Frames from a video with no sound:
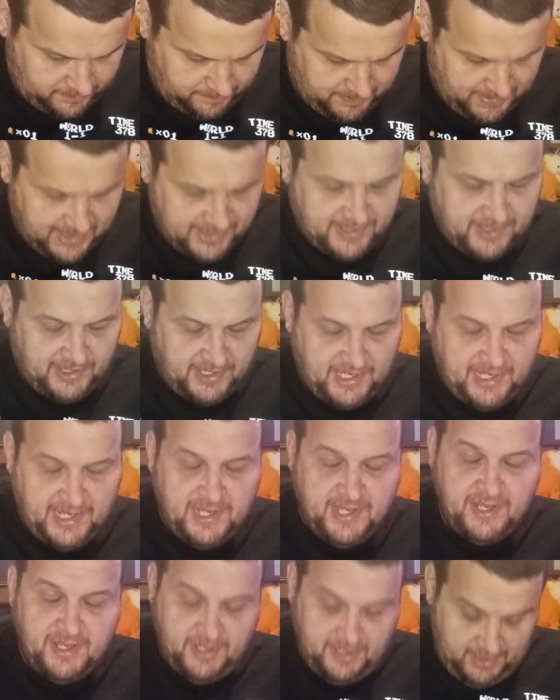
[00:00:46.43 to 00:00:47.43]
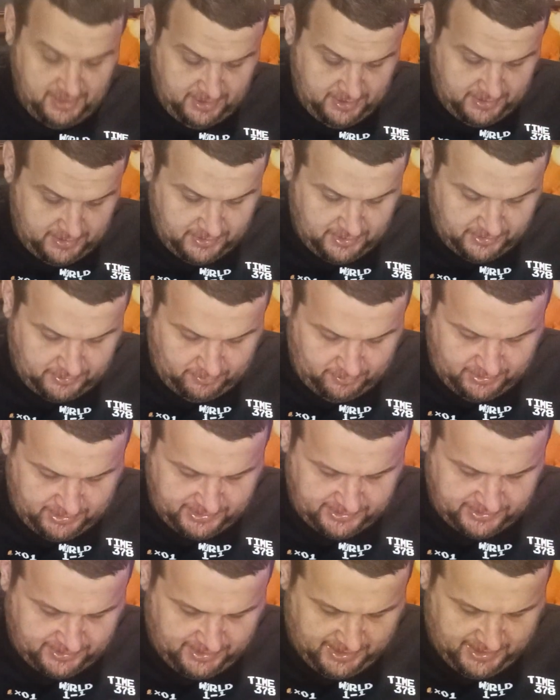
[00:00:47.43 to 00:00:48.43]
Basically, the
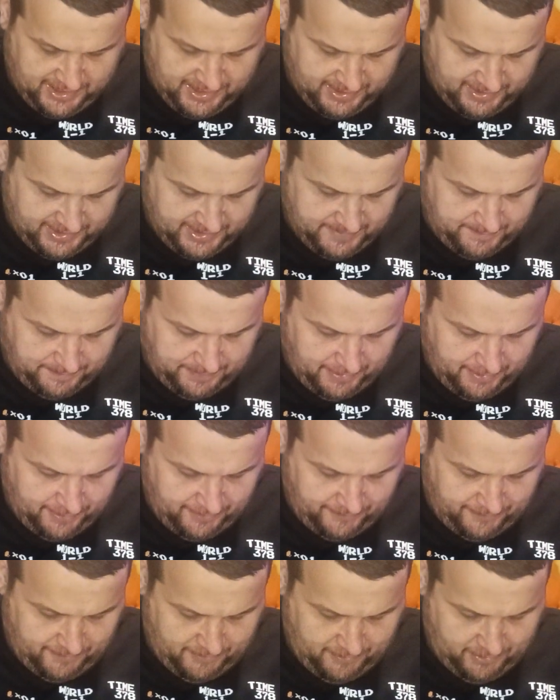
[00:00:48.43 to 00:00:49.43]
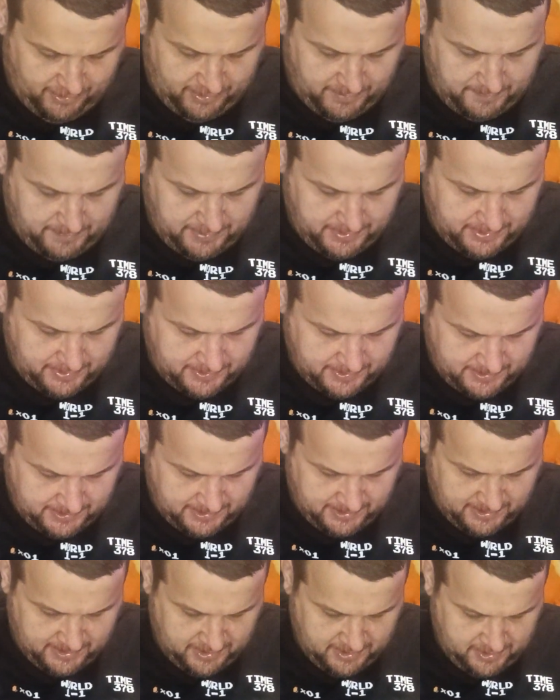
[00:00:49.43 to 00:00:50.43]
toys start out in a ball form,
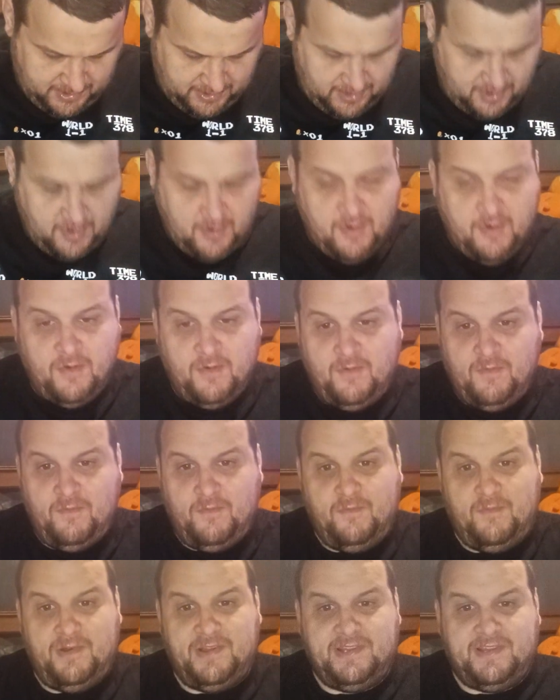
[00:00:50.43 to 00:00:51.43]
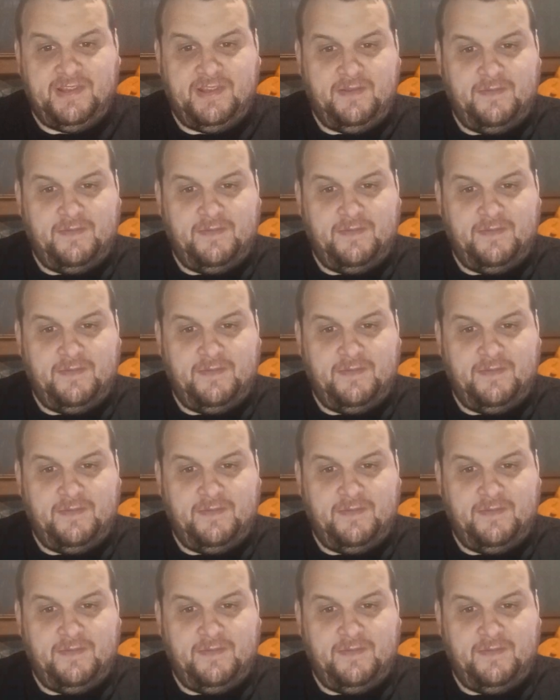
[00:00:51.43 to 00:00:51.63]
with